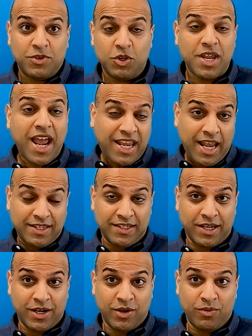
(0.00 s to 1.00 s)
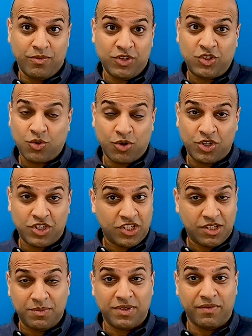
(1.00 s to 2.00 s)
Two decades ago, the storage
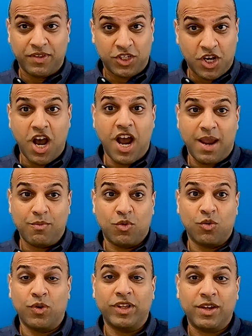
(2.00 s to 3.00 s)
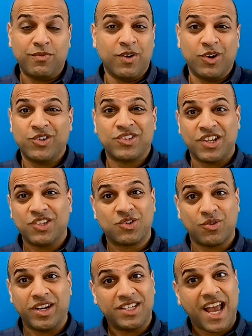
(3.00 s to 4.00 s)
systems of the time were really focused on
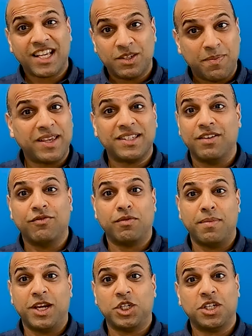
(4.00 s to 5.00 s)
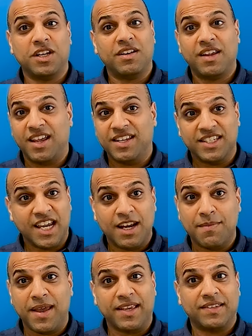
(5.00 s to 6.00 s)
storing text-based information and
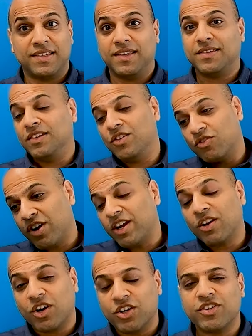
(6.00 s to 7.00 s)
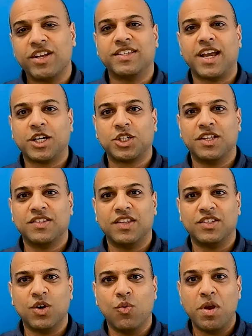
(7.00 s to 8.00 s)
databases and your credit card transactions.
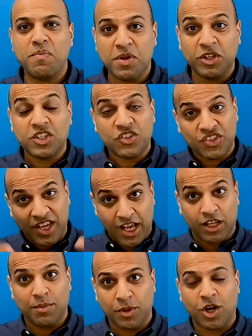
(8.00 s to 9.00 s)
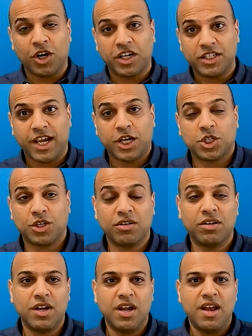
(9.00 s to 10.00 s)
And so we built a scalable
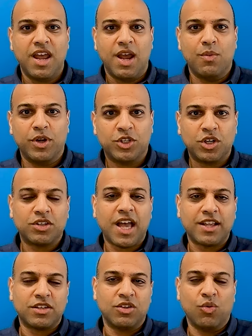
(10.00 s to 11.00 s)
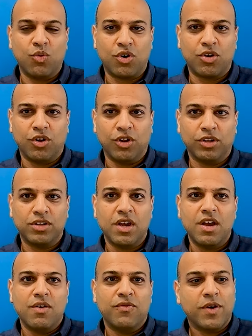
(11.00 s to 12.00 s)
architecture, and we took that to the world,
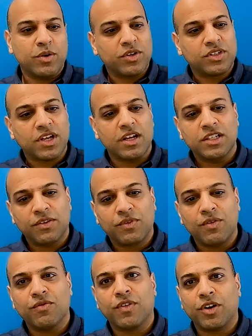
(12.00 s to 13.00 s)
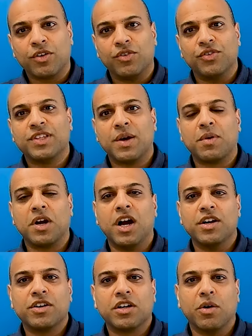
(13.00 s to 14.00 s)
focused on different verticals that were
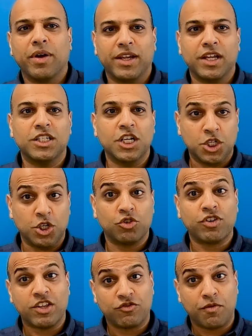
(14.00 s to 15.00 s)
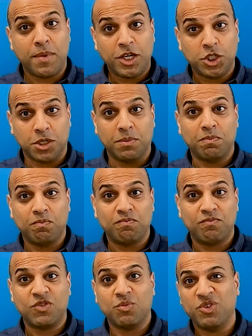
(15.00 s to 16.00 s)
undergoing a digital transformation.
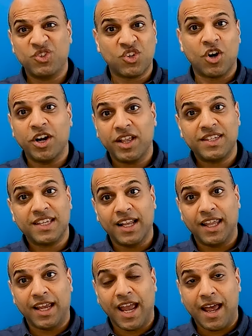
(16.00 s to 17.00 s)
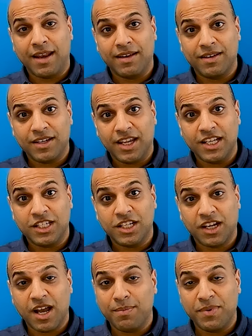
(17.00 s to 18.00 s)
So we started selling at and
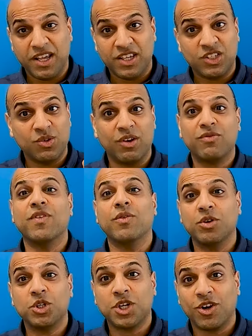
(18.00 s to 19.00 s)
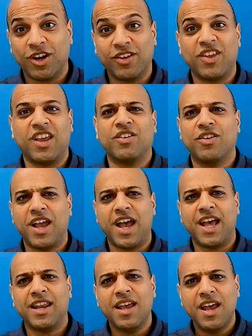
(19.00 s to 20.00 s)
into companies doing photo sharing on the
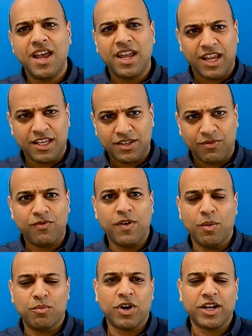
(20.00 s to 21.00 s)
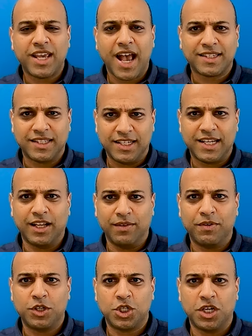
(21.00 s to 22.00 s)
internet, into film, broadcast, and
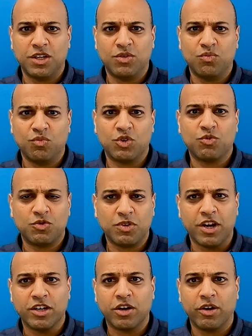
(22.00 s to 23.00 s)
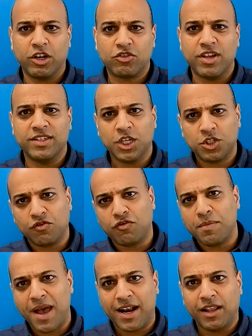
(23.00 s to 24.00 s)
television, which was undergoing a transition
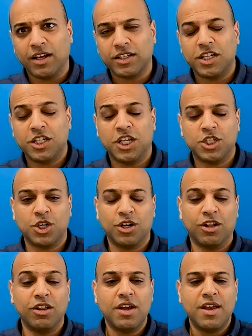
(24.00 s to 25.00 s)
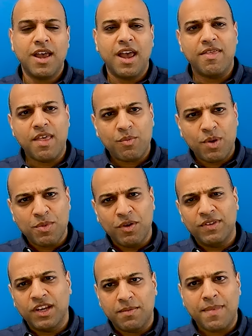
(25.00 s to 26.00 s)
from analog to digital. And then we
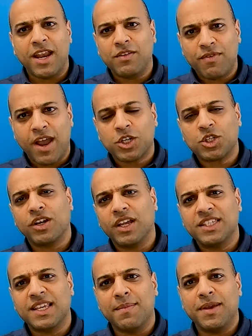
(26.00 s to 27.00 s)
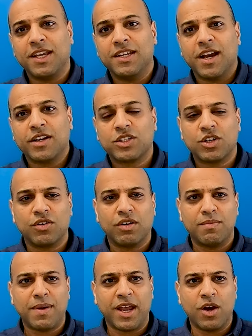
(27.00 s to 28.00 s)
moved into manufacturing and semiconductor.
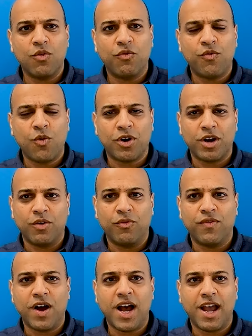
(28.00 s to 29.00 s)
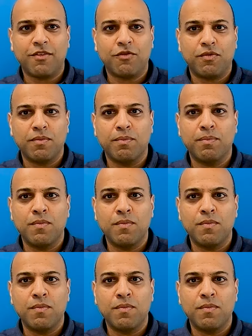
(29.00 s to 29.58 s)
And by oh four and oh five,